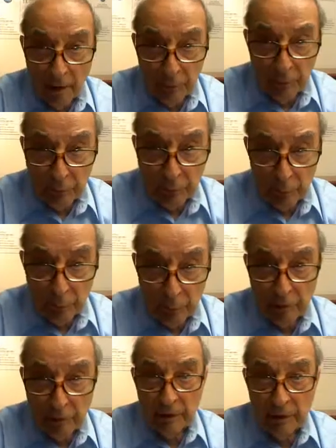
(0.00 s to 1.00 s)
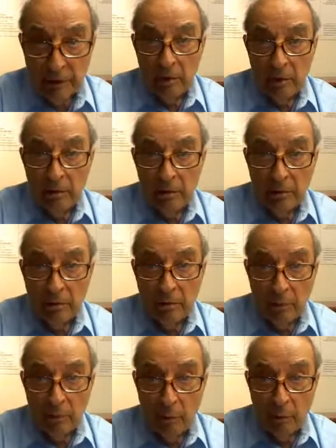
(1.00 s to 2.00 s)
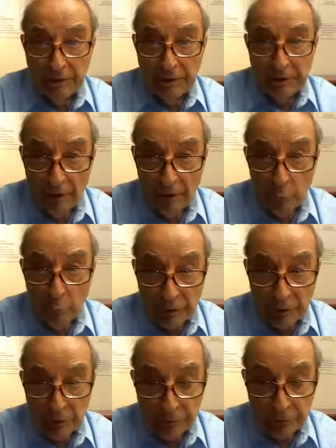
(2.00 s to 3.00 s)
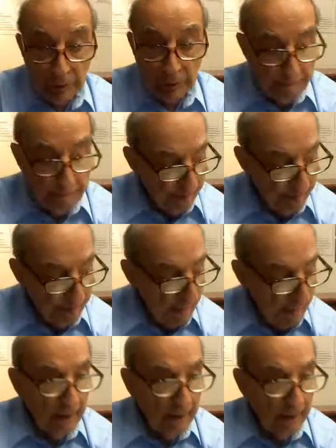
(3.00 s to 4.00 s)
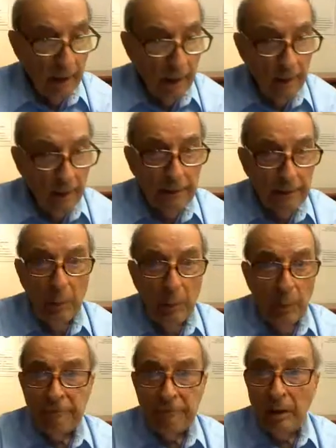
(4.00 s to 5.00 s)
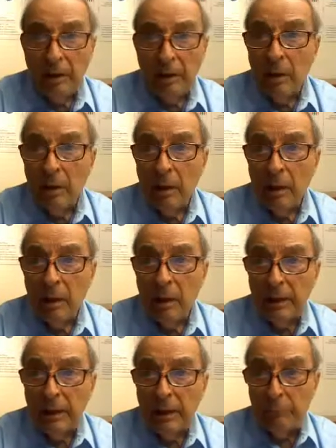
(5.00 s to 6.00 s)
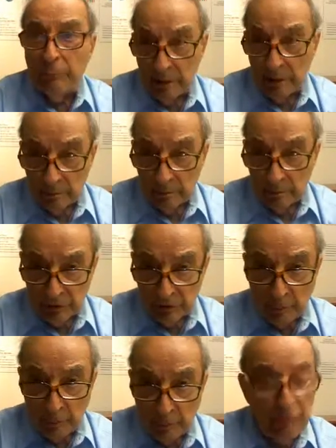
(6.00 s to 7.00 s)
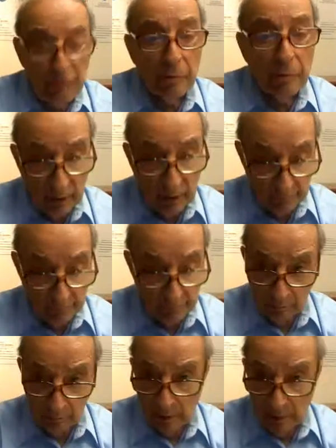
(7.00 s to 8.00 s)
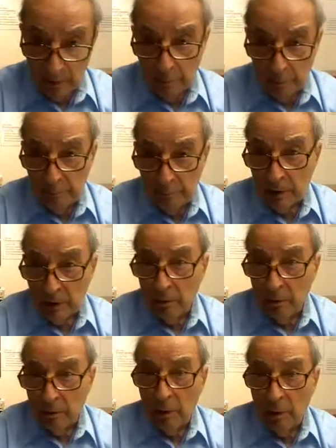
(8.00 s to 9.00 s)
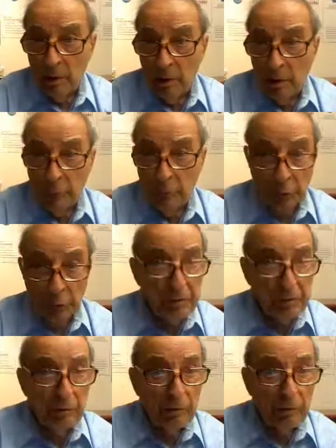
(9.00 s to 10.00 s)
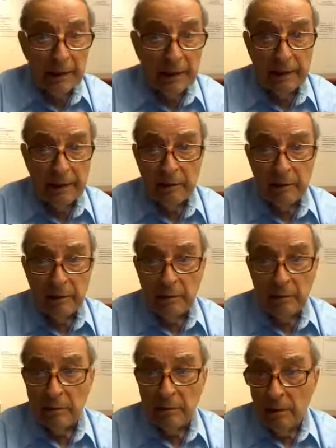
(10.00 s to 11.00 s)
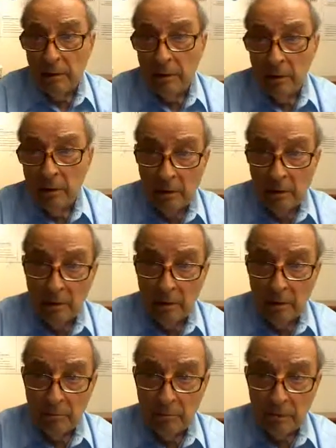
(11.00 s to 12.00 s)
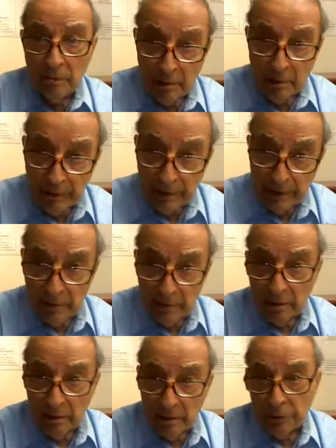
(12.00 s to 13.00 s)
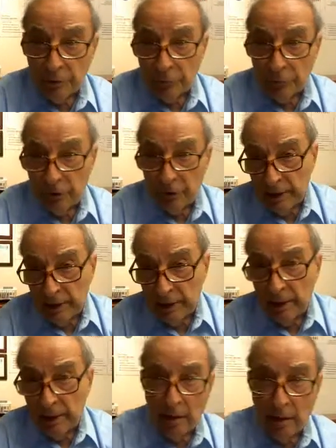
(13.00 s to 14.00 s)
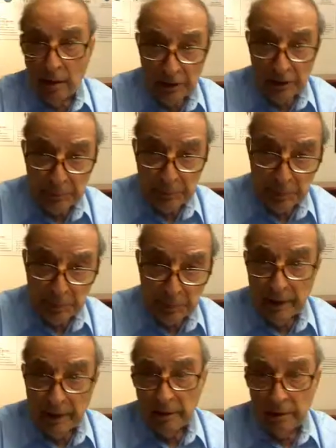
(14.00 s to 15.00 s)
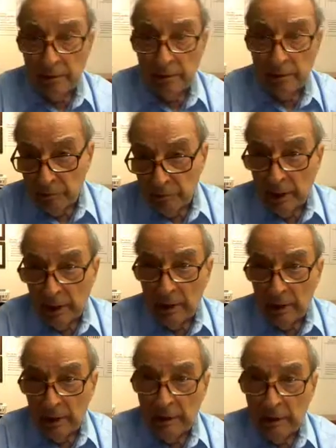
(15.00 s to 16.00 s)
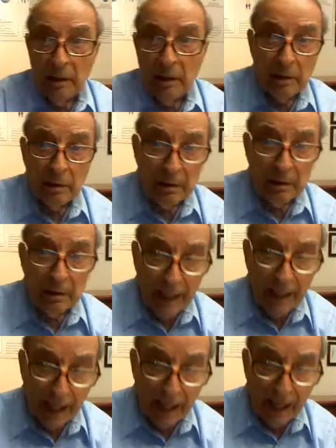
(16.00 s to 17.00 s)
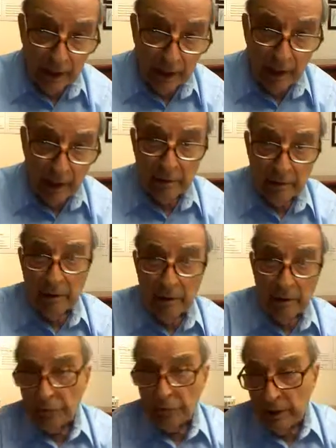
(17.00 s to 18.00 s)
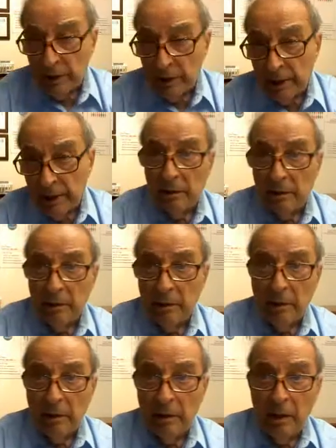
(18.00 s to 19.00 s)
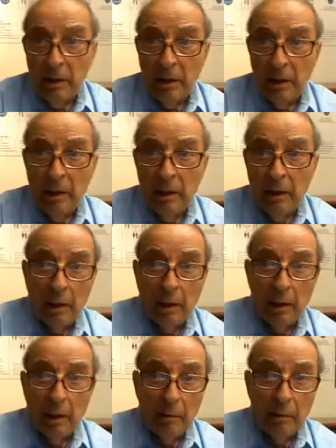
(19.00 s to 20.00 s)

and many times their contracts, their premium, their insurance contracts, their policies have language in it that make that data their data. So they're not as willing to divulge it. Although there was a legislation passed in Texas a few years ago that under state law requires insurers to divulge